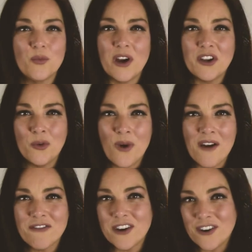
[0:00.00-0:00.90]
where you
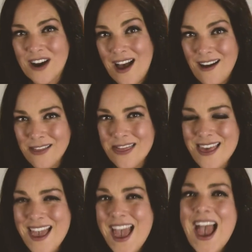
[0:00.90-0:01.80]
want for your health.
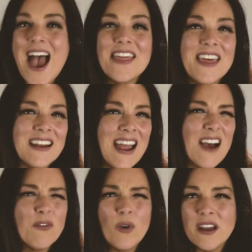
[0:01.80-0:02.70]
And then I
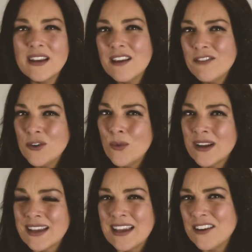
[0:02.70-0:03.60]
have one if you
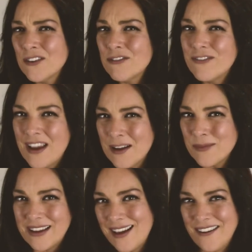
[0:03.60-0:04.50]
want to get your
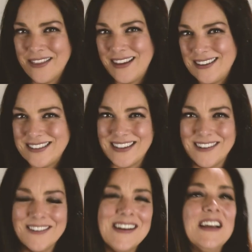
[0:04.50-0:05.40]
family healthy
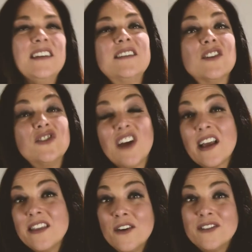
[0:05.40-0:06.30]
too. So
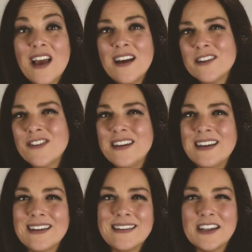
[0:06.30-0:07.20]
check those out if you
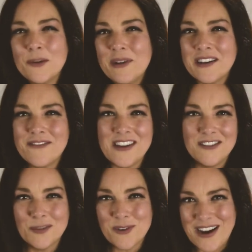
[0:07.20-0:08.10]
need a little bit of
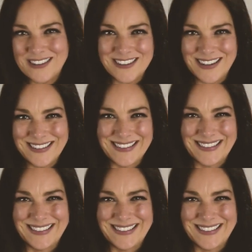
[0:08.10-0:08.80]
inspiration.